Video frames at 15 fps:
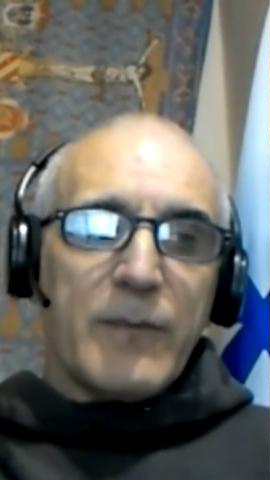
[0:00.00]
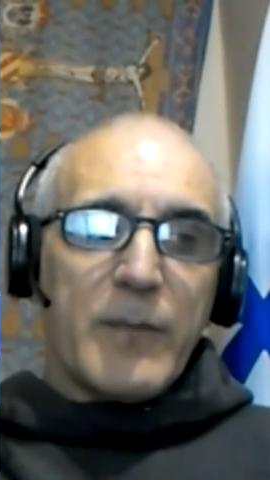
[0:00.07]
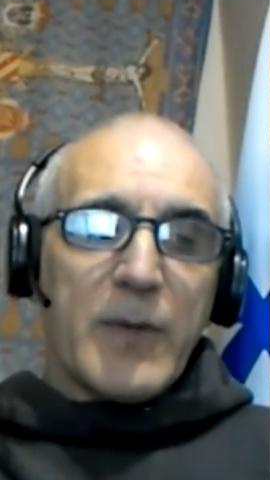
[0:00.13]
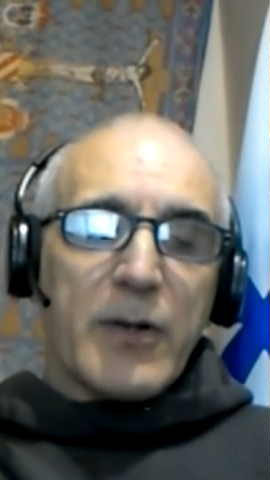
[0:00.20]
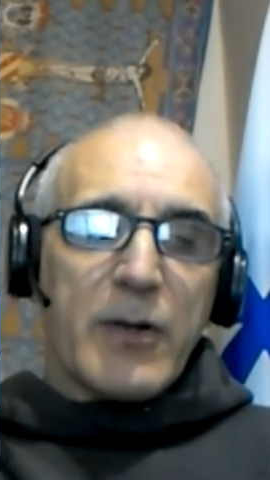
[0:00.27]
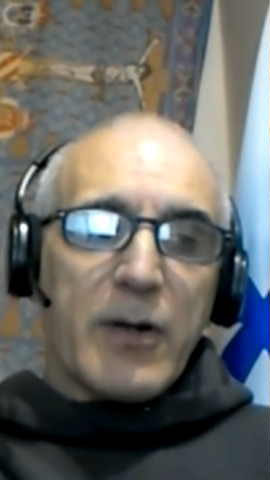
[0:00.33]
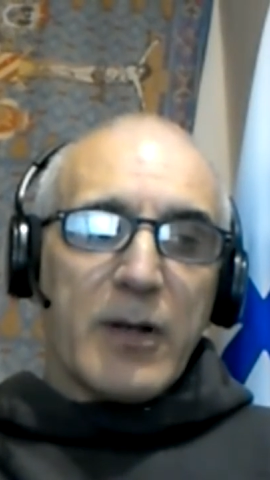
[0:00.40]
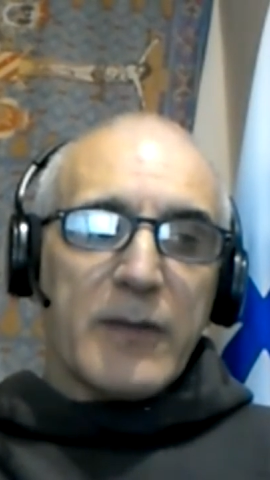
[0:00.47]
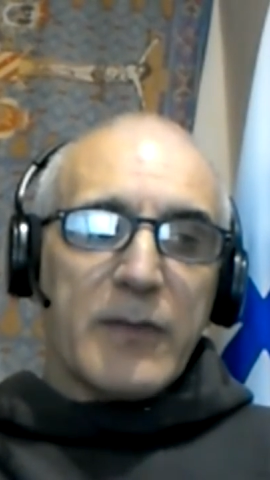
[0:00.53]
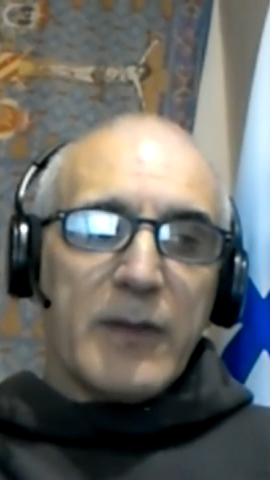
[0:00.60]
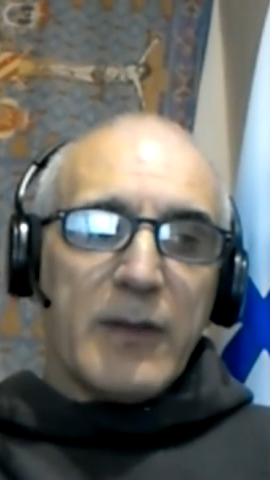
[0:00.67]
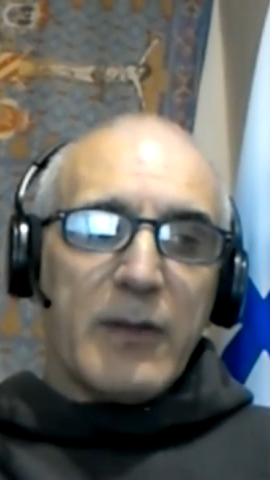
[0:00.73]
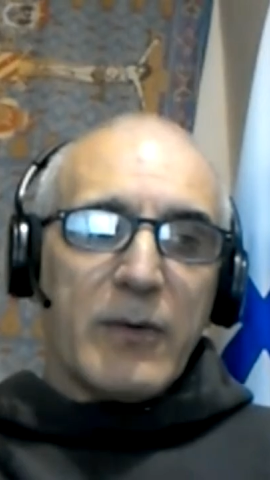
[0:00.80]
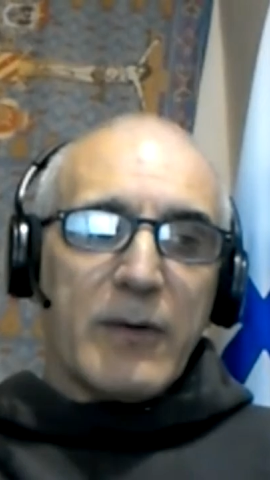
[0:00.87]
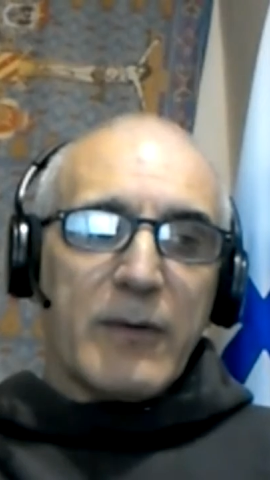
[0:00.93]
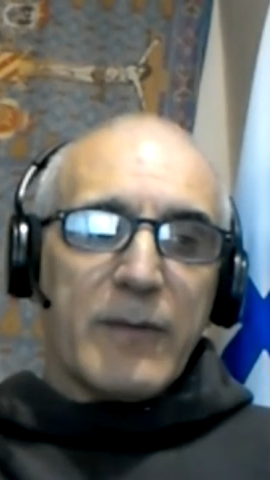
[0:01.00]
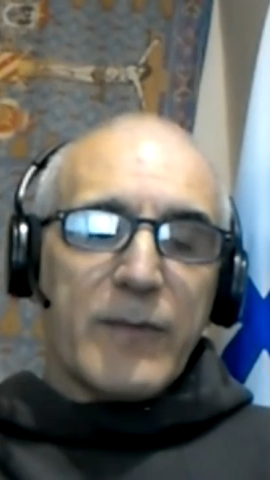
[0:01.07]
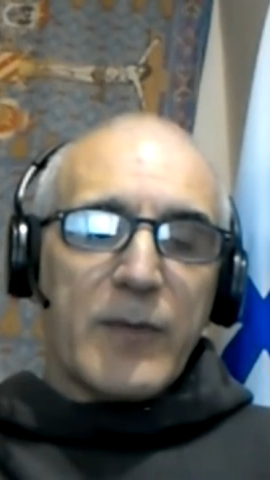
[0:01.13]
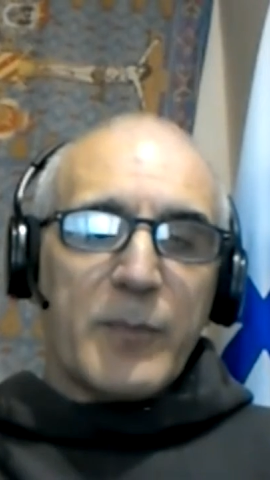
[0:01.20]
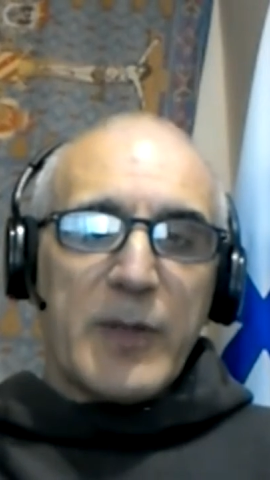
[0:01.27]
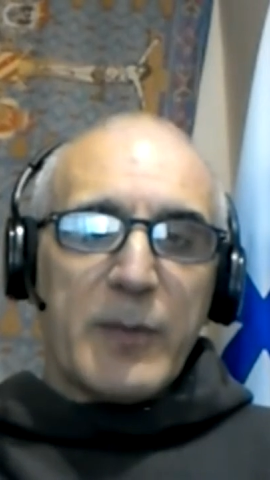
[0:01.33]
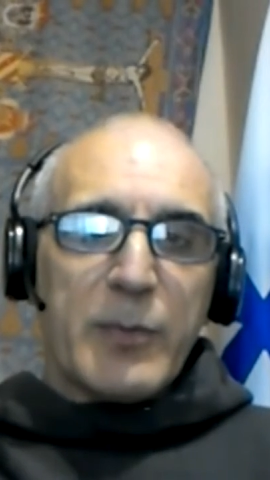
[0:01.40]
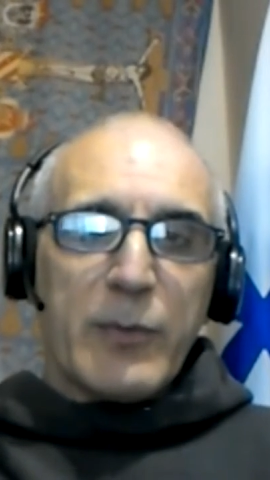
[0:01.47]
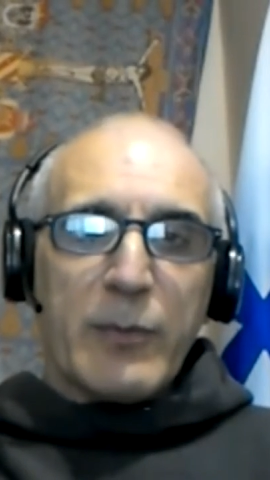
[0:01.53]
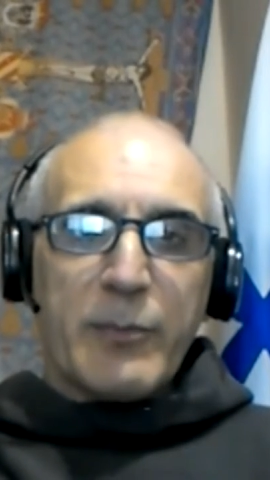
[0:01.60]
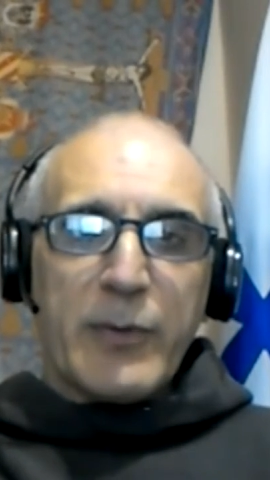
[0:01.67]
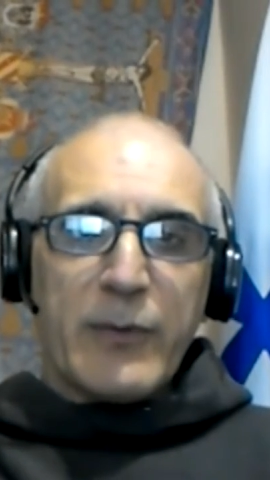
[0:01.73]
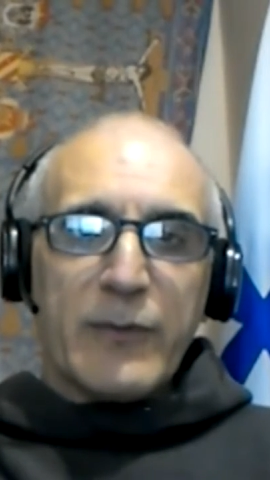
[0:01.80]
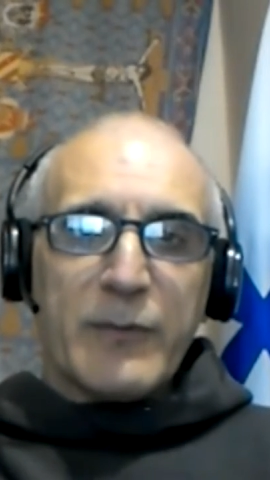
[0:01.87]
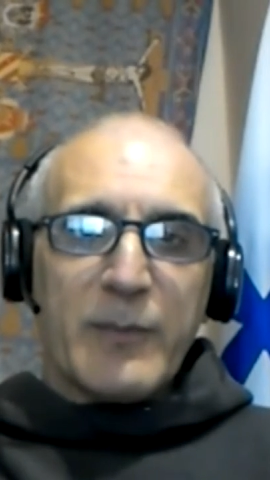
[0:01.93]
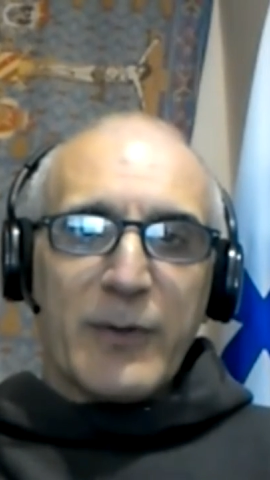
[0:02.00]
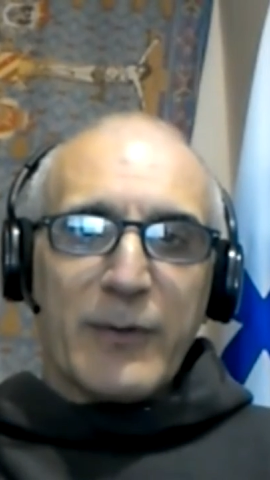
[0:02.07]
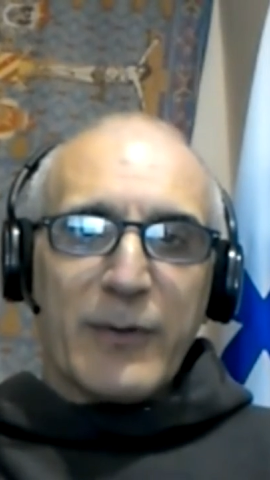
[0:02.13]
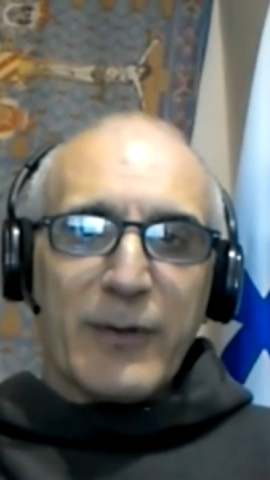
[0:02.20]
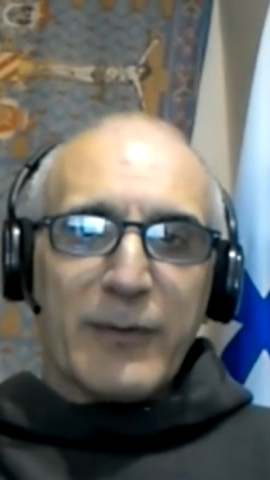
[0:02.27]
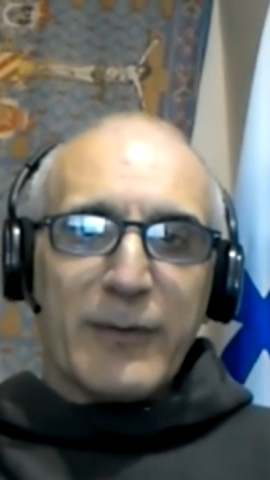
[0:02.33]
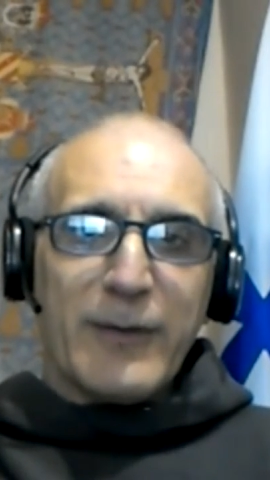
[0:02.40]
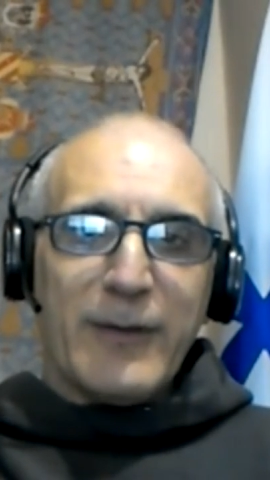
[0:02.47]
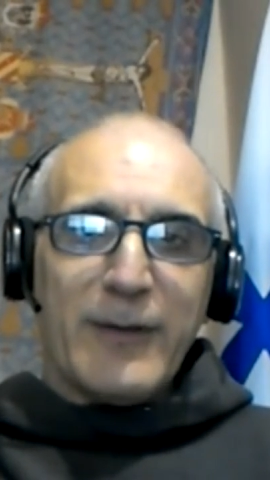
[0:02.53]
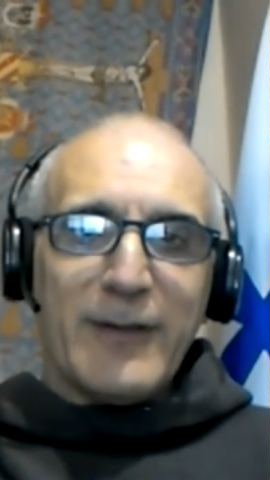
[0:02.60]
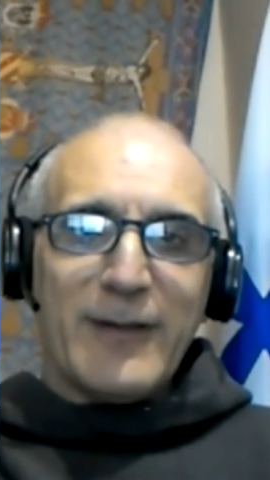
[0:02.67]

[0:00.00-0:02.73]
McCarthy or of the people who opposed McCarthy?